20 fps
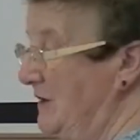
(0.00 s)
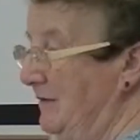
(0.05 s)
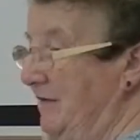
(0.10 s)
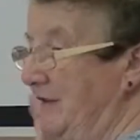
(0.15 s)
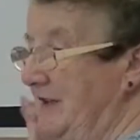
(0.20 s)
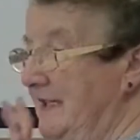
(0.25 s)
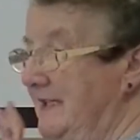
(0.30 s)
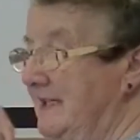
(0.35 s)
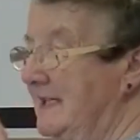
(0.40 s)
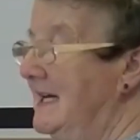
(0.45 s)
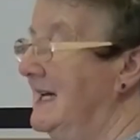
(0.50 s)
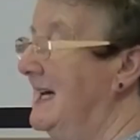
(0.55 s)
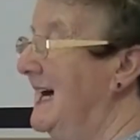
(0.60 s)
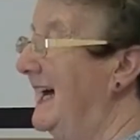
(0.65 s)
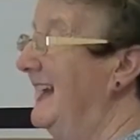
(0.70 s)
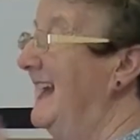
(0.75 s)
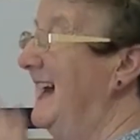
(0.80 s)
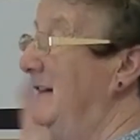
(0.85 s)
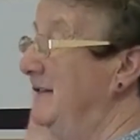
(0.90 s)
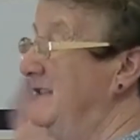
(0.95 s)
of this,
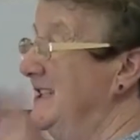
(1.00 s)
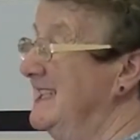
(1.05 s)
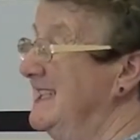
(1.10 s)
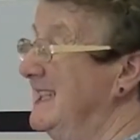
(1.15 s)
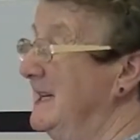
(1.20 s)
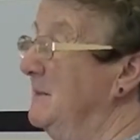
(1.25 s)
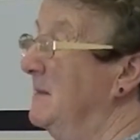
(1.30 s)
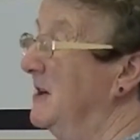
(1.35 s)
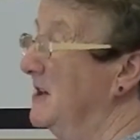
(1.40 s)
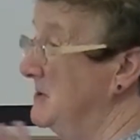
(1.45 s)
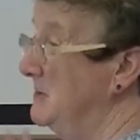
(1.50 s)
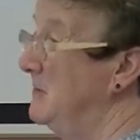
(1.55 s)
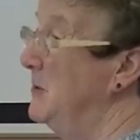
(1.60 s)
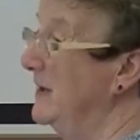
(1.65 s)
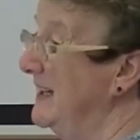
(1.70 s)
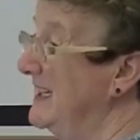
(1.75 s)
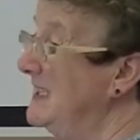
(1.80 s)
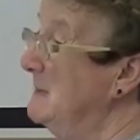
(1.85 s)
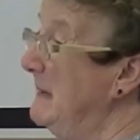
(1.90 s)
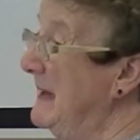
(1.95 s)
and I have to say much
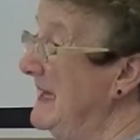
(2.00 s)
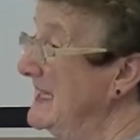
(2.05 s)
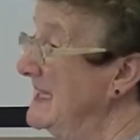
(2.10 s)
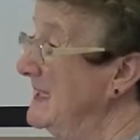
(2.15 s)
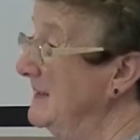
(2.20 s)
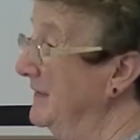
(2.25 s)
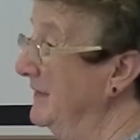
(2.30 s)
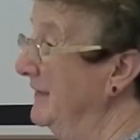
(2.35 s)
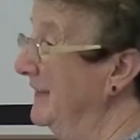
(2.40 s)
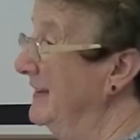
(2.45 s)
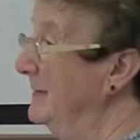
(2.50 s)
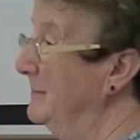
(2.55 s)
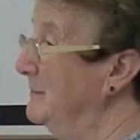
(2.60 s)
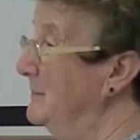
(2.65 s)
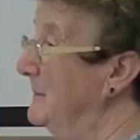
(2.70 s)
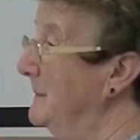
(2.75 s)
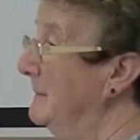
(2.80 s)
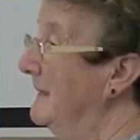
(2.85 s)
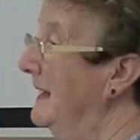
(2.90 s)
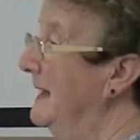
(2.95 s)
more expensive.
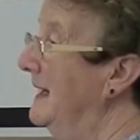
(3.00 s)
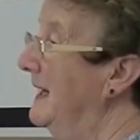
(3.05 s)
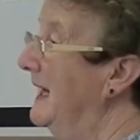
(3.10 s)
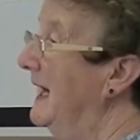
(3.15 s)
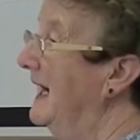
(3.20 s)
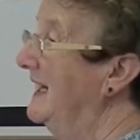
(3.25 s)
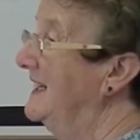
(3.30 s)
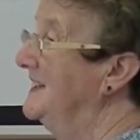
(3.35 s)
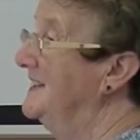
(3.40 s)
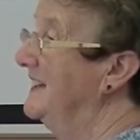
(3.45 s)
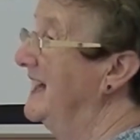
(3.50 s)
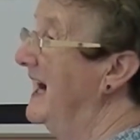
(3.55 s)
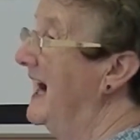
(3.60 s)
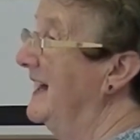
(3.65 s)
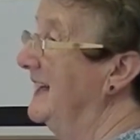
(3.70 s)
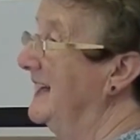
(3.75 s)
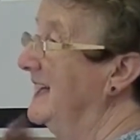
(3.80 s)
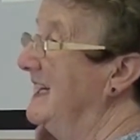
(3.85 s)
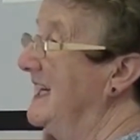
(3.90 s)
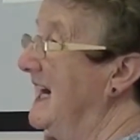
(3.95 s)
And the
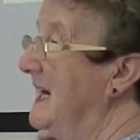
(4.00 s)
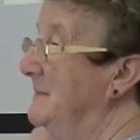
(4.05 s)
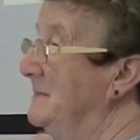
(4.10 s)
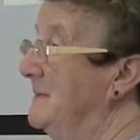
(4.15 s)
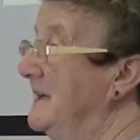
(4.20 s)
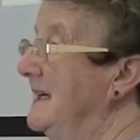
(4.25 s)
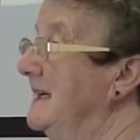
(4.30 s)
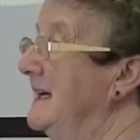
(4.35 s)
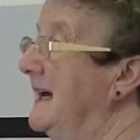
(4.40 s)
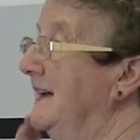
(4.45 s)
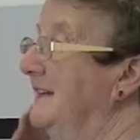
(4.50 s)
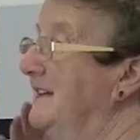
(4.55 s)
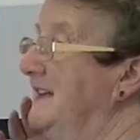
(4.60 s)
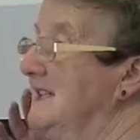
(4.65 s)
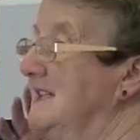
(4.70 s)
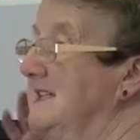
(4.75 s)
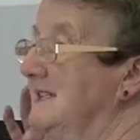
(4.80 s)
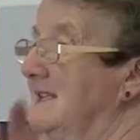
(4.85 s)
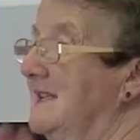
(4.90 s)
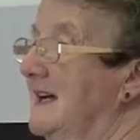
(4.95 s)
RNIB had
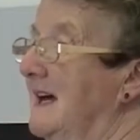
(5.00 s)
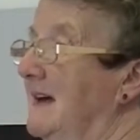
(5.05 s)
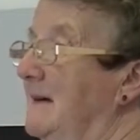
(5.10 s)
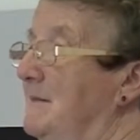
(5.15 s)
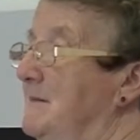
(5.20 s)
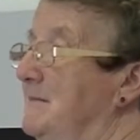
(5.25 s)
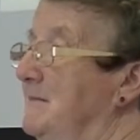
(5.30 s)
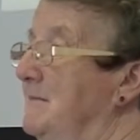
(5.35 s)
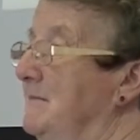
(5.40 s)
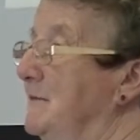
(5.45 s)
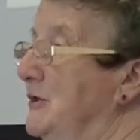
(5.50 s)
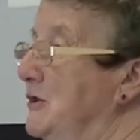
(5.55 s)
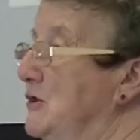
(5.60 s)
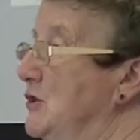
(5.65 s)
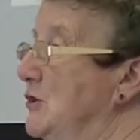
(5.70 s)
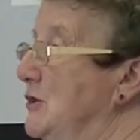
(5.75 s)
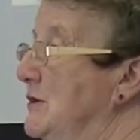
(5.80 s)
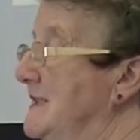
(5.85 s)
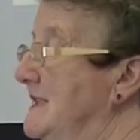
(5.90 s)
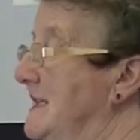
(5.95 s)
this
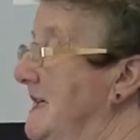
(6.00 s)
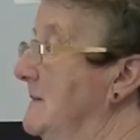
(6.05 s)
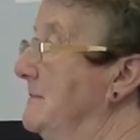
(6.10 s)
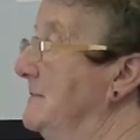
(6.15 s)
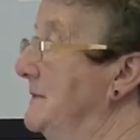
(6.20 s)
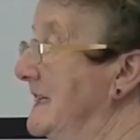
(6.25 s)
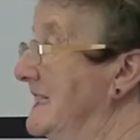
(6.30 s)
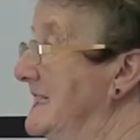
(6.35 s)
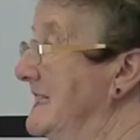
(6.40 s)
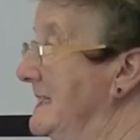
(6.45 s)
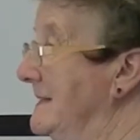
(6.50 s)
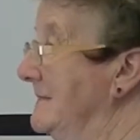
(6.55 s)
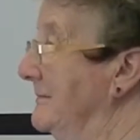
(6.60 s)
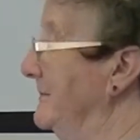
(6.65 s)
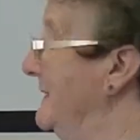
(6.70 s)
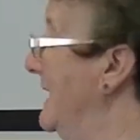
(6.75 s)
produced in Britain,